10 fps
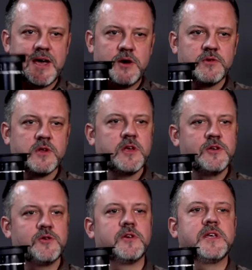down,
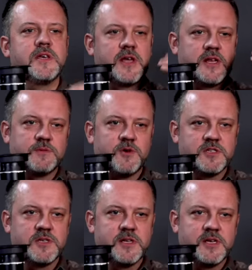you don't hear that as
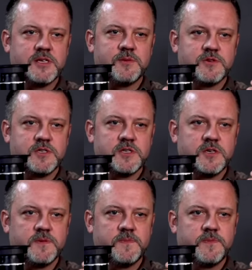much in the listening
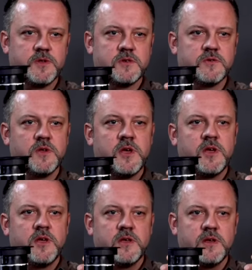position. So
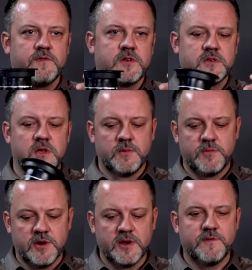if it's
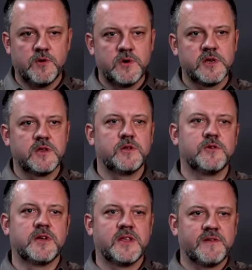pointing forward, you
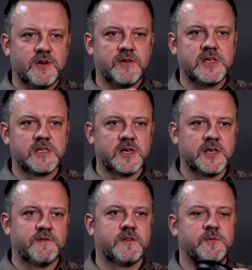hear that very
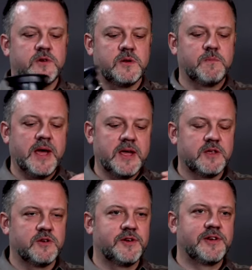easily. If it's pointed back,
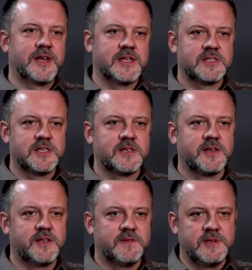you hear it less
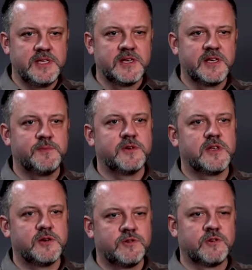easily, but
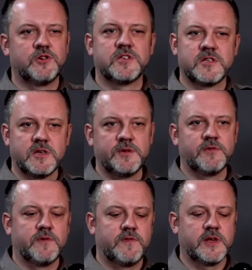it could still be
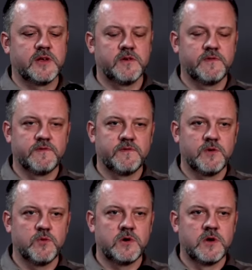reflected off
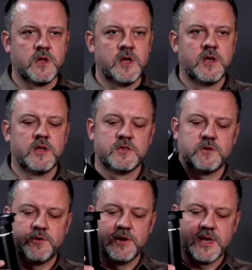the wall.
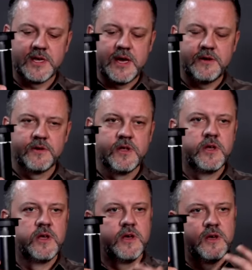So pointing it down,
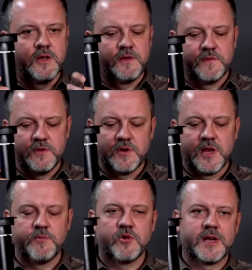you
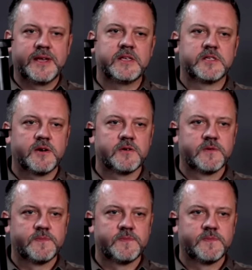get a more clean sound.